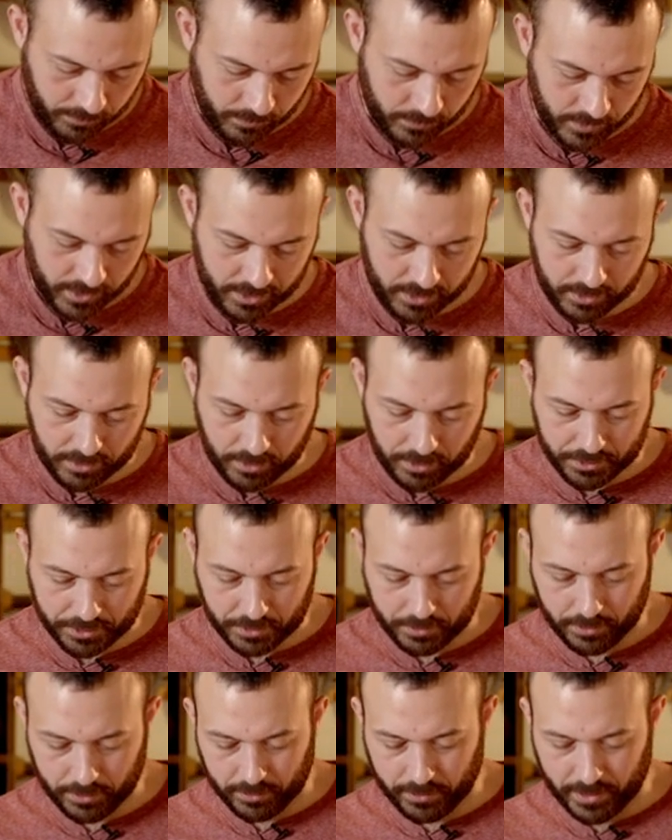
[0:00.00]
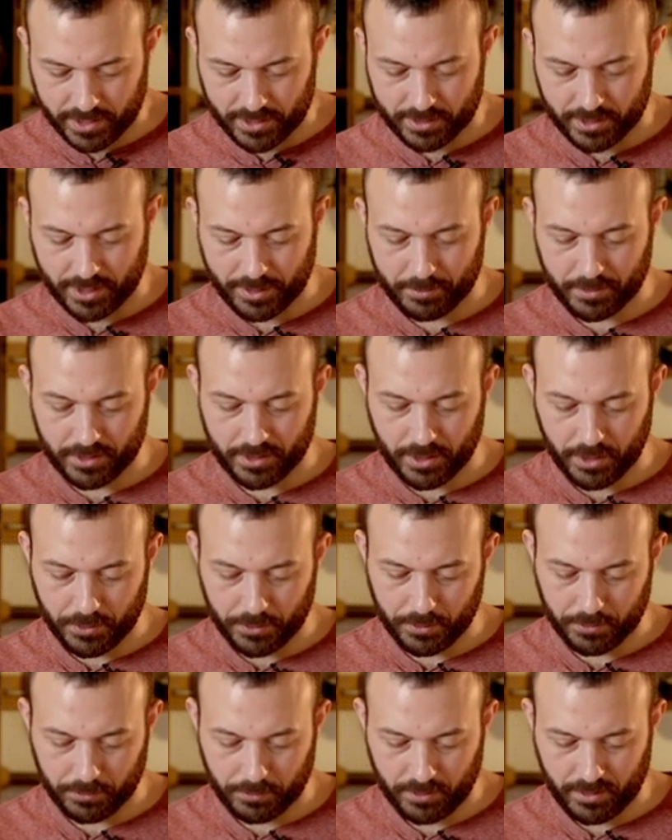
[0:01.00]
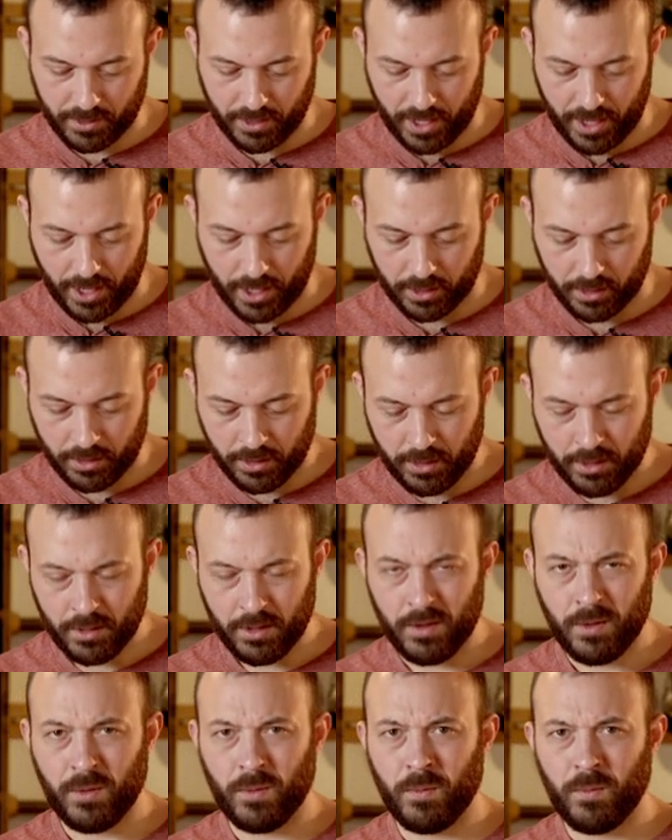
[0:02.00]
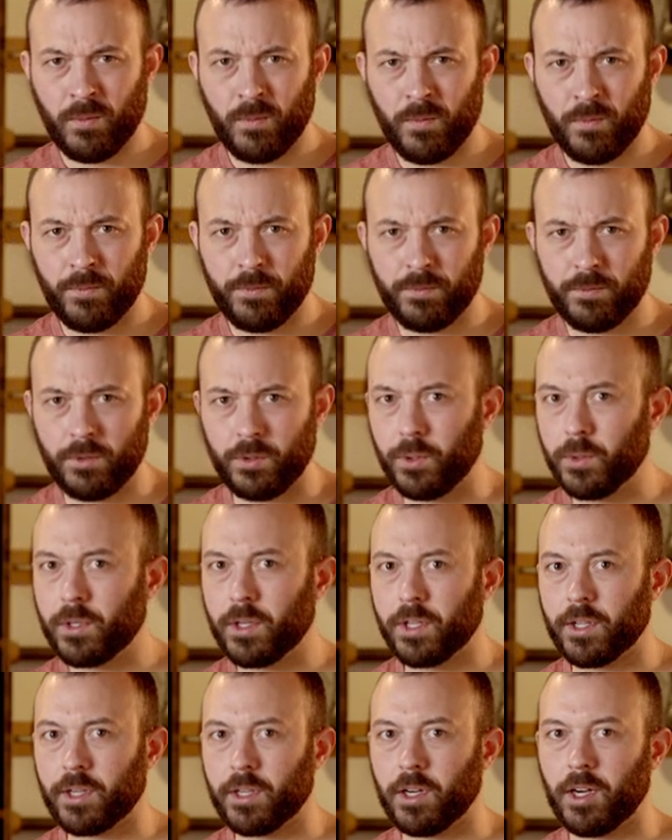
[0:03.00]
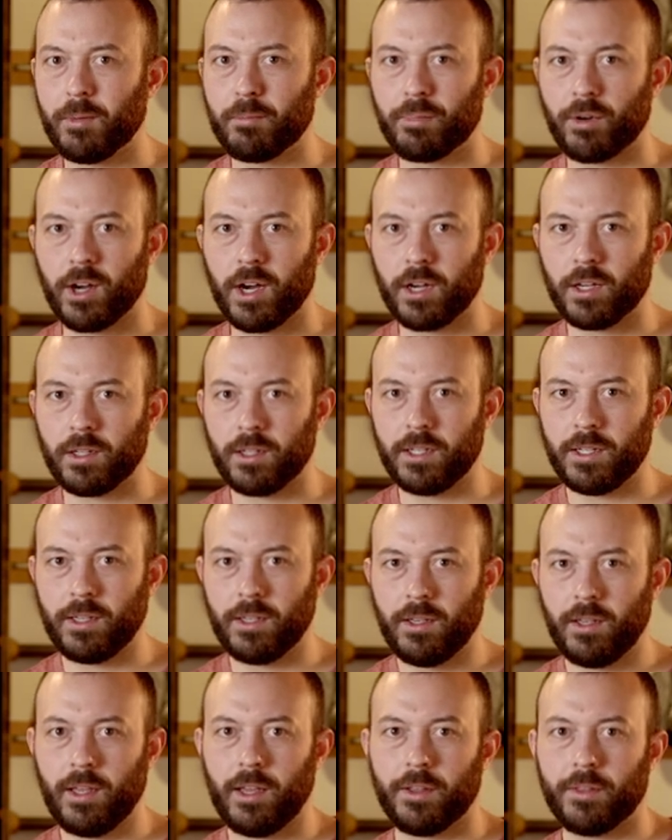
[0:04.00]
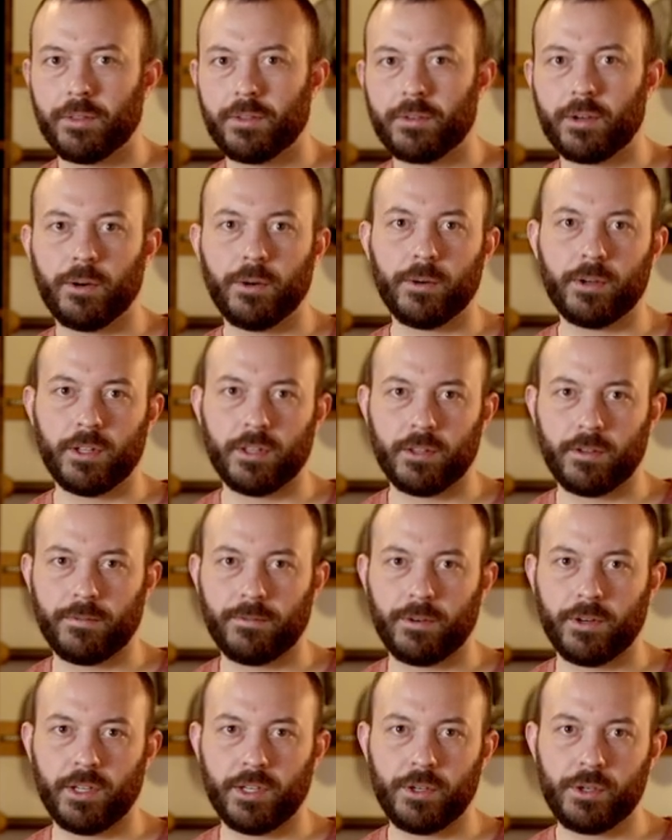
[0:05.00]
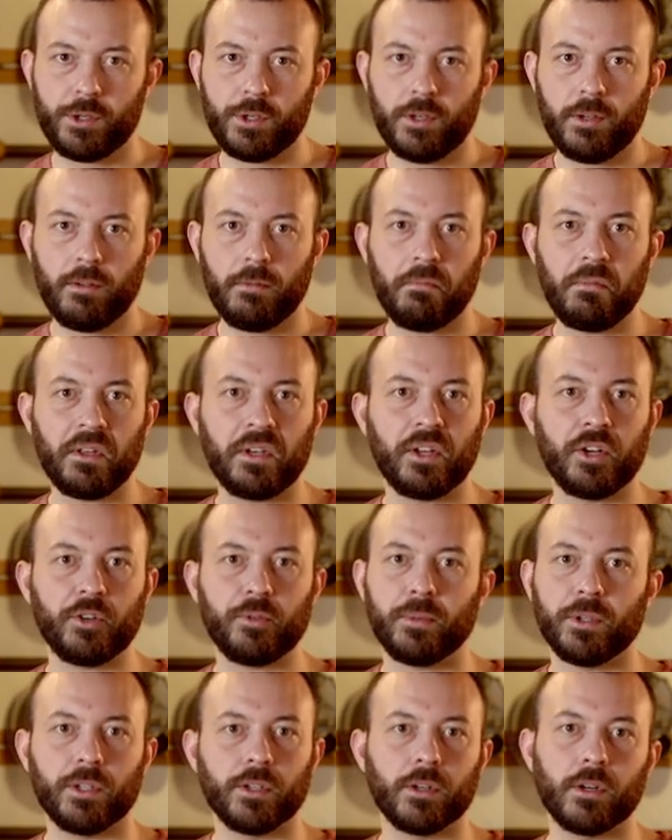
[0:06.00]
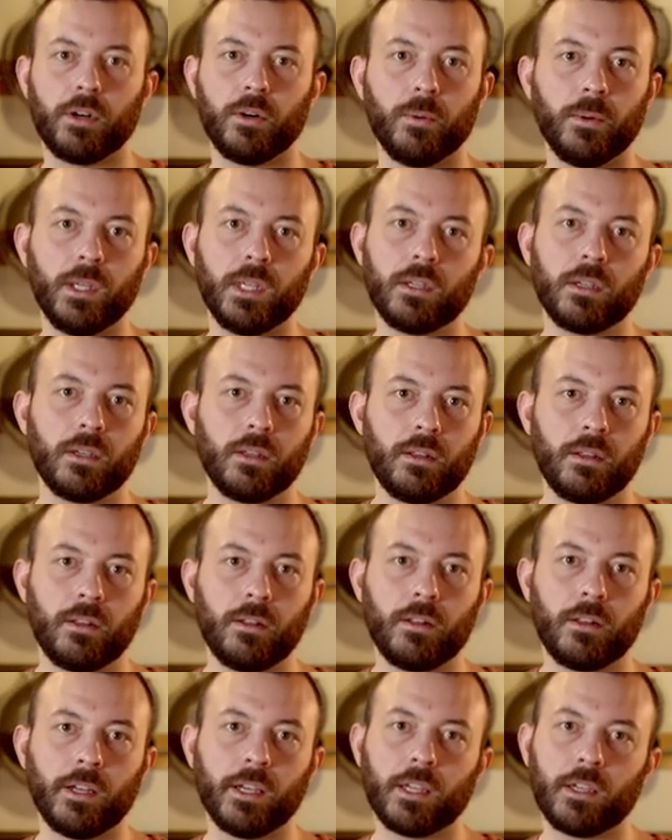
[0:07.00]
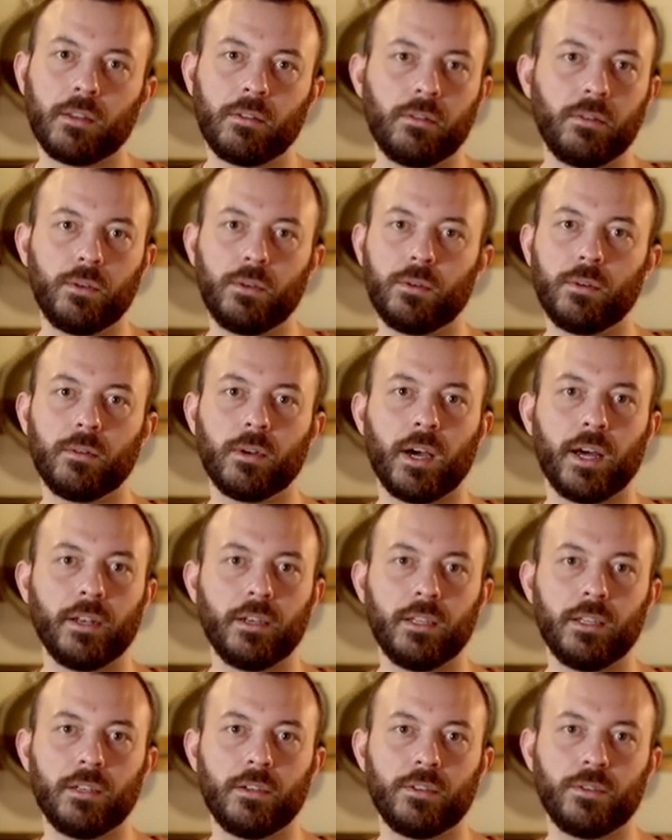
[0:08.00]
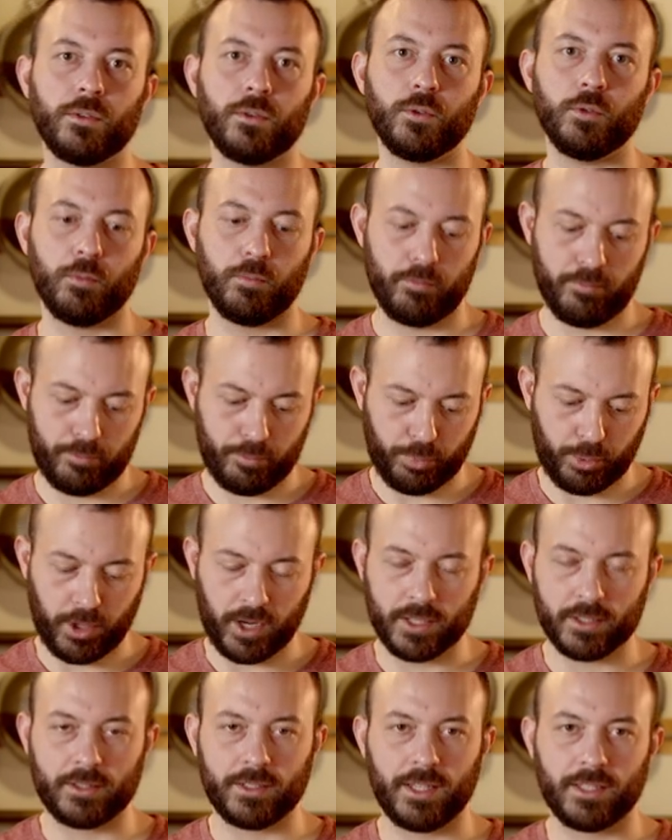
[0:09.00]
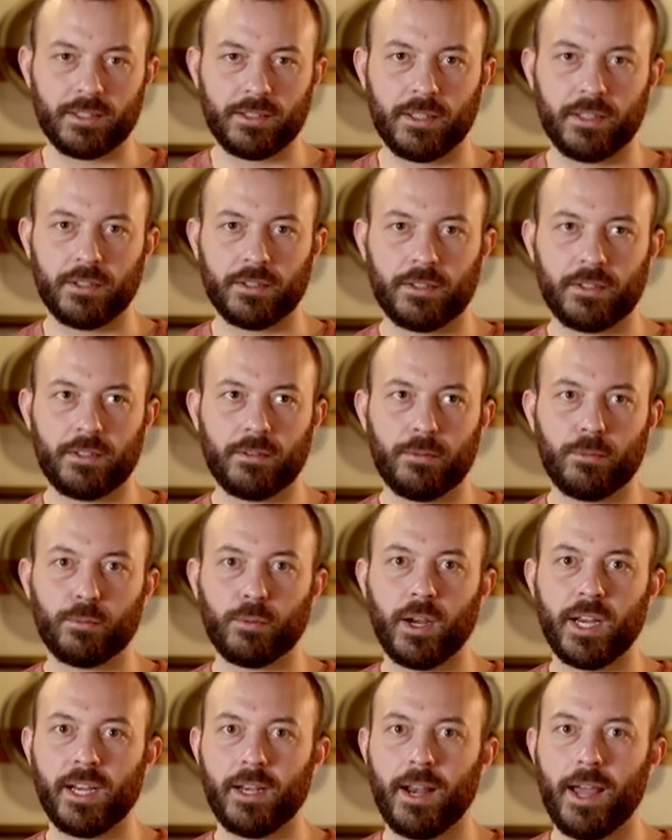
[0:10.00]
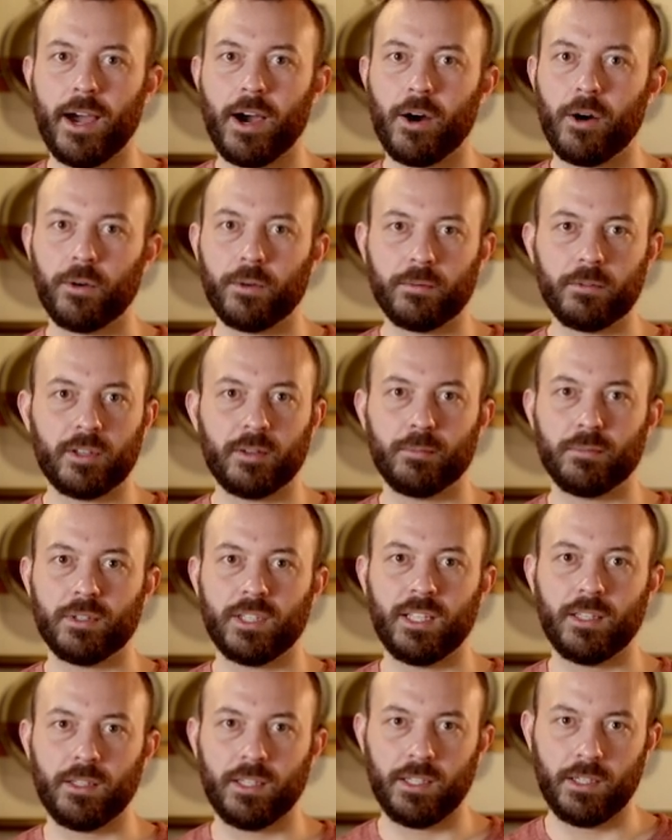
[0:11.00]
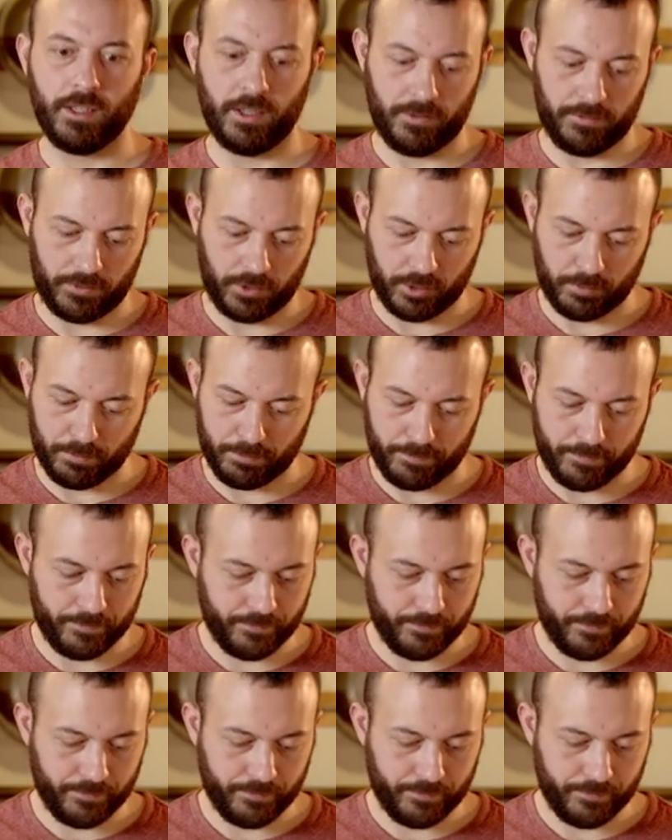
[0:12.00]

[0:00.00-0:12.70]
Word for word: This is also a great time to note that you can cut broccoli and throw it in the fridge and it'll be good all week. Like you do not need to process this right now completely. If you're